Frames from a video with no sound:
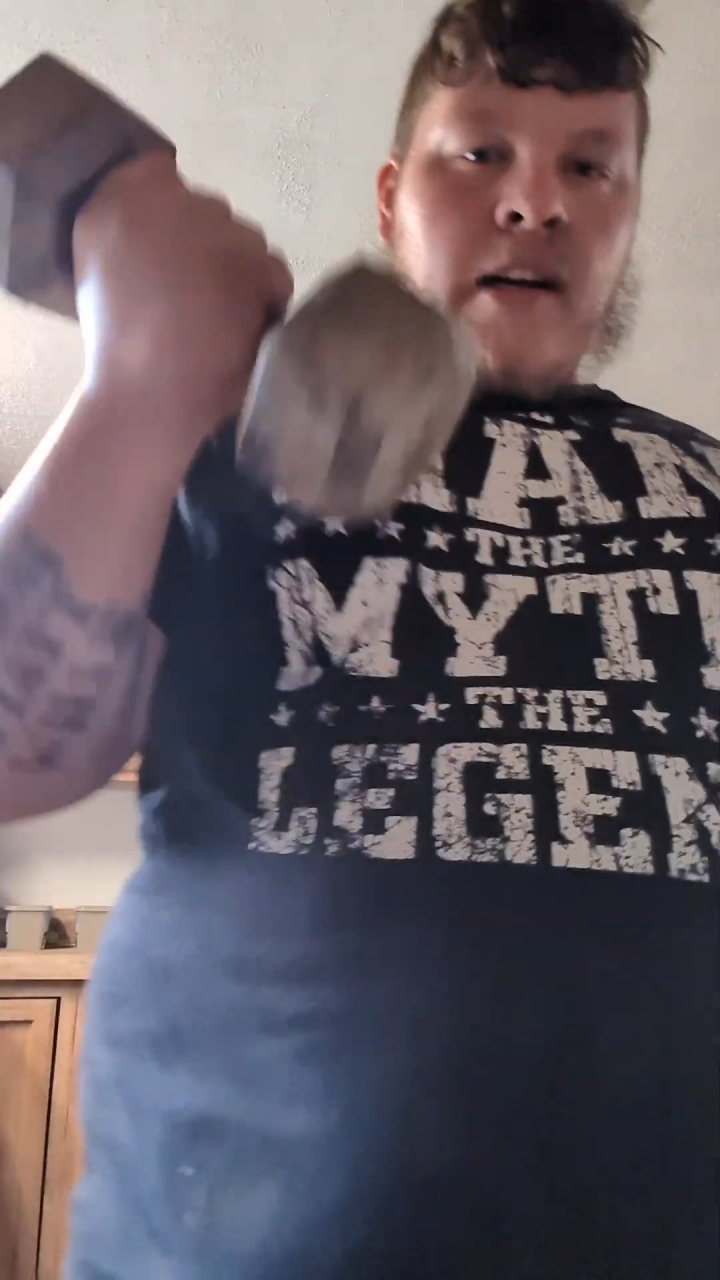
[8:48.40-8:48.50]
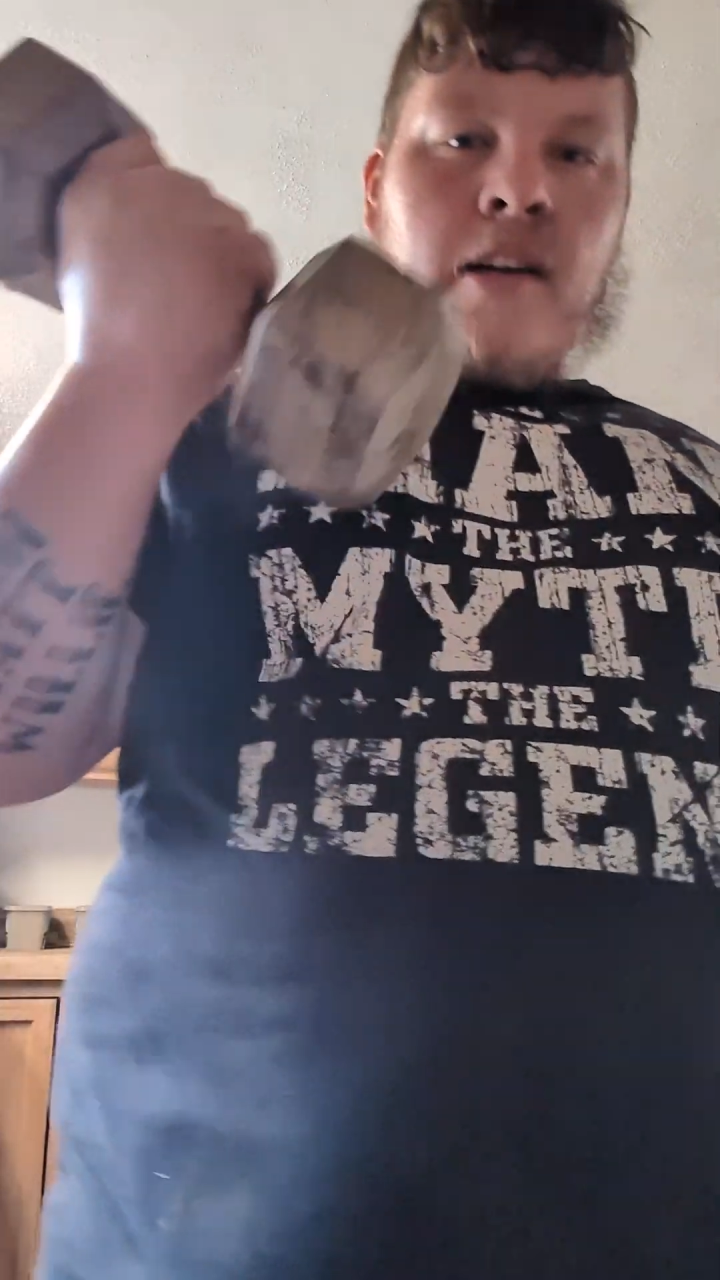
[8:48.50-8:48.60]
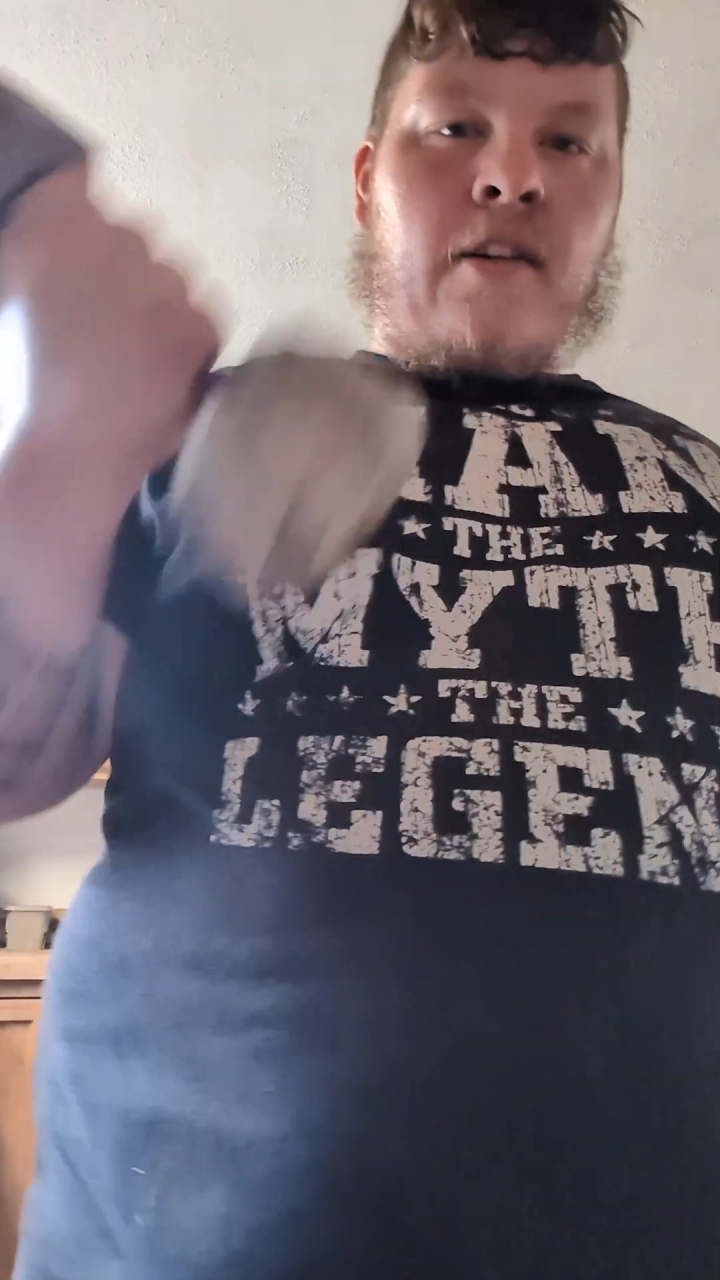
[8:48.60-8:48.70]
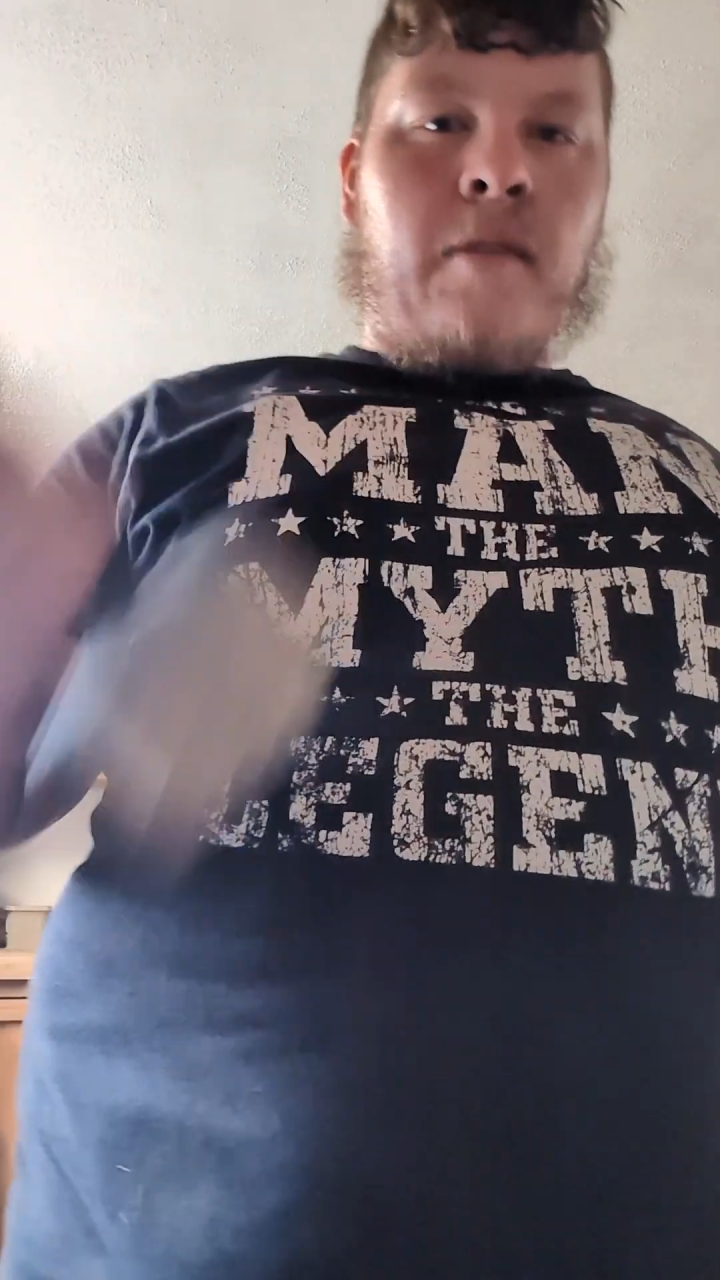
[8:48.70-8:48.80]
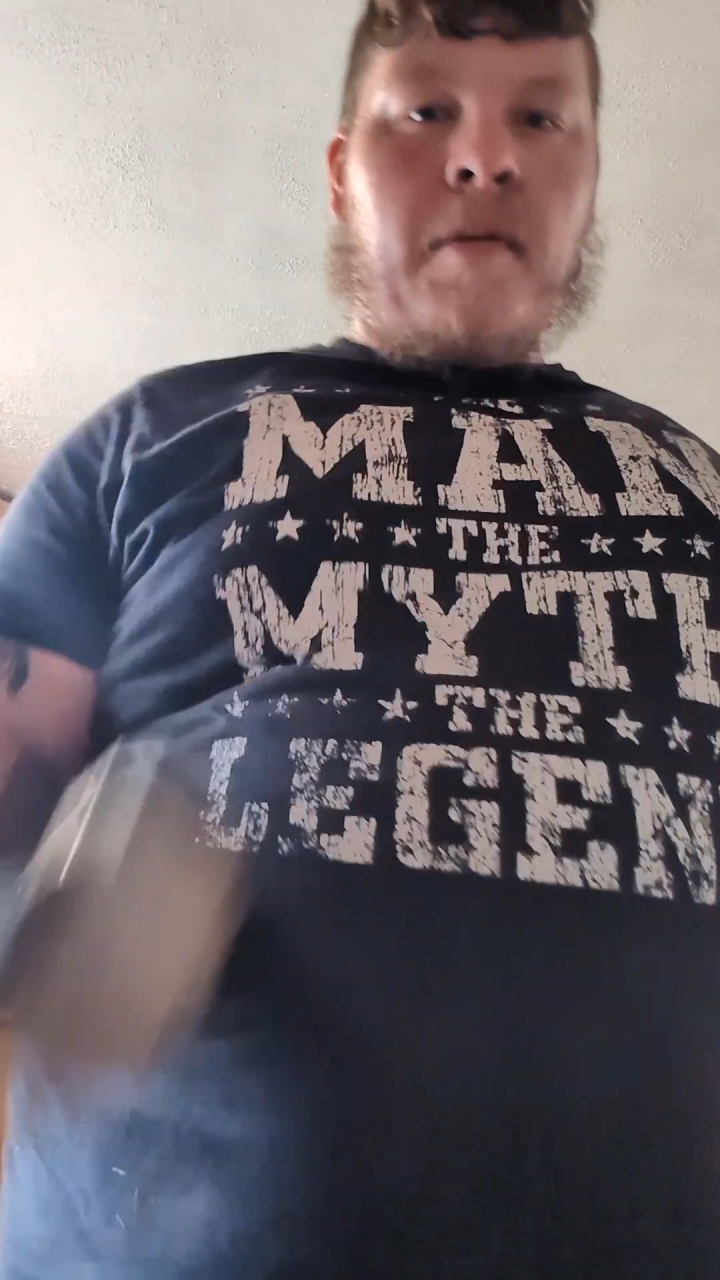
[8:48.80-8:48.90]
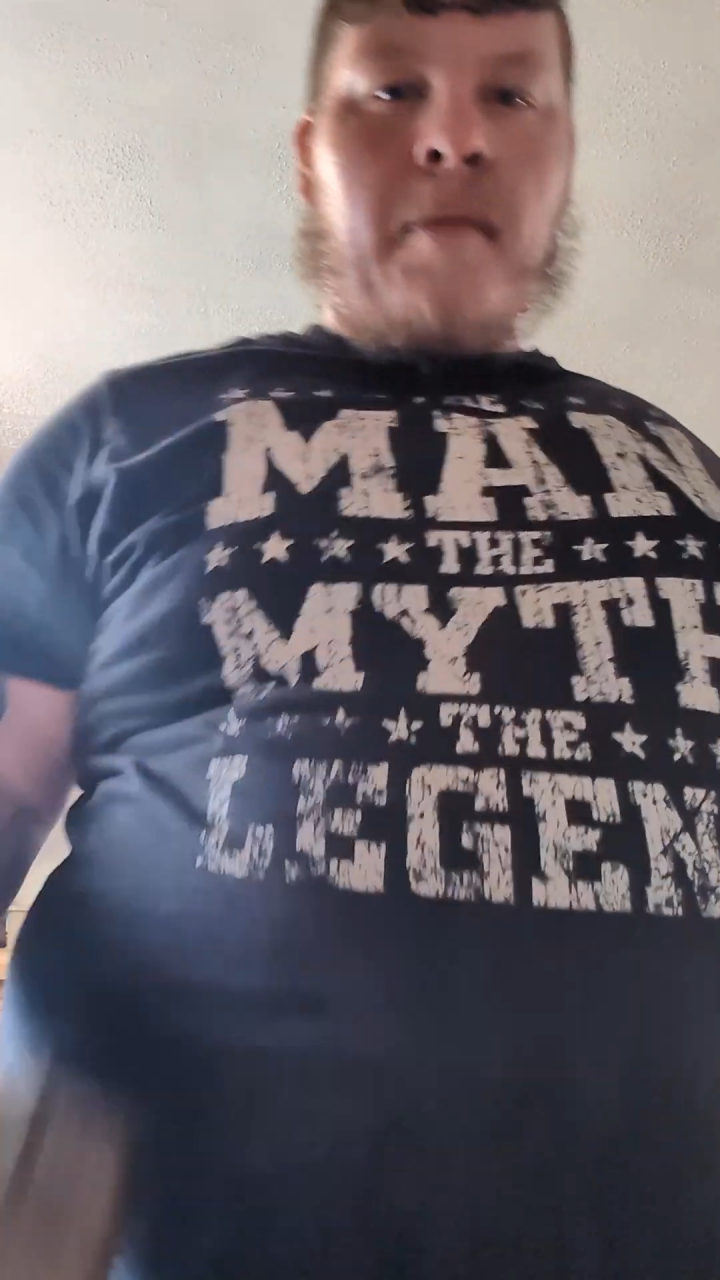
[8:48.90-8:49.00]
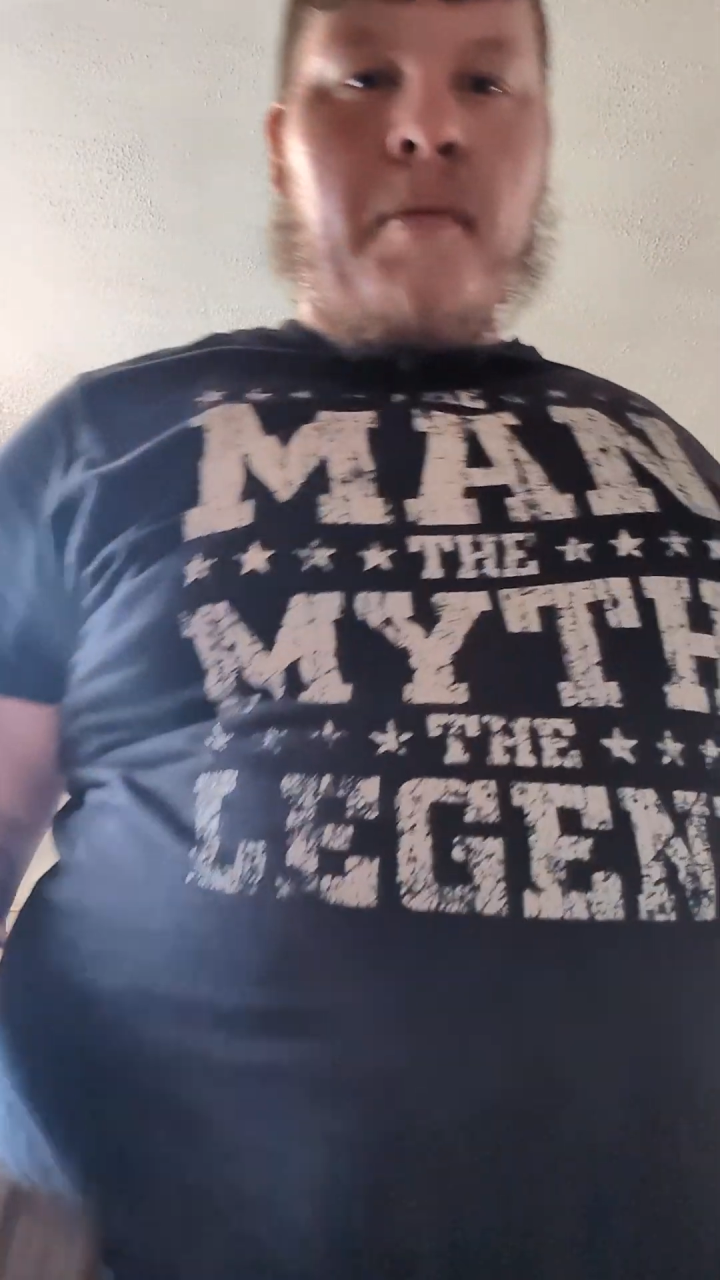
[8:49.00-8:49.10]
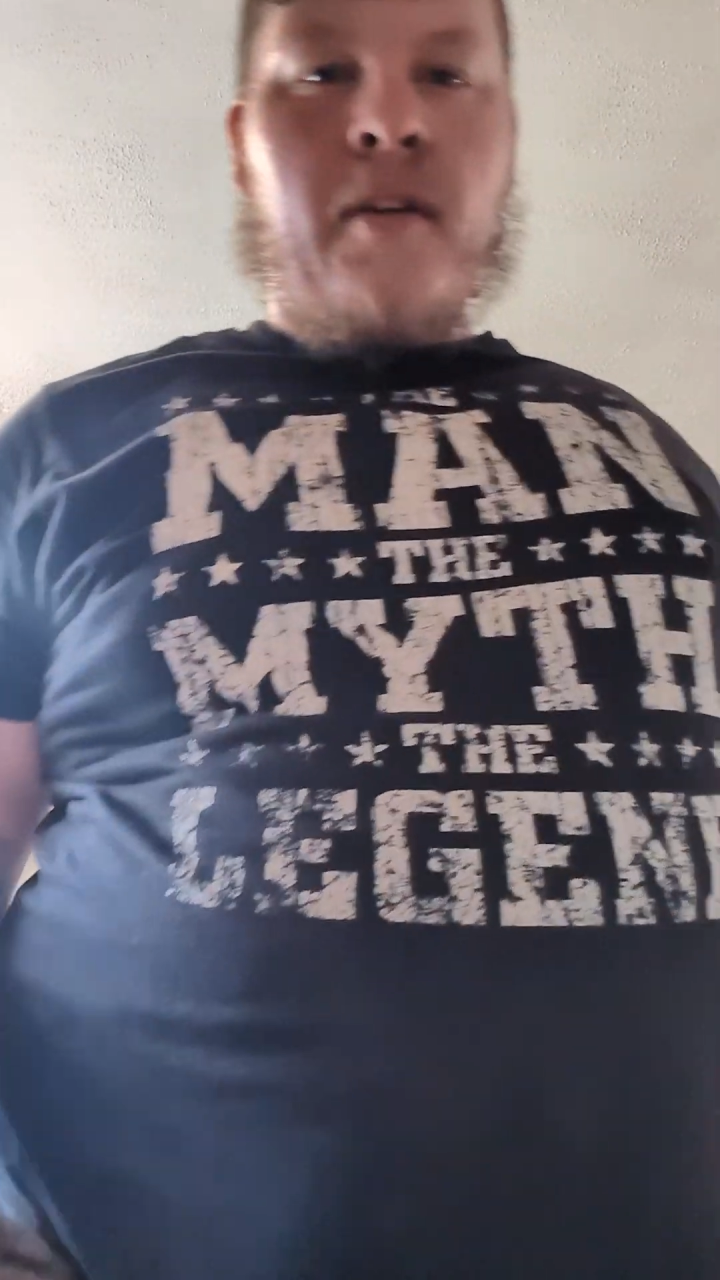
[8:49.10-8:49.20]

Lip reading: I know I'm not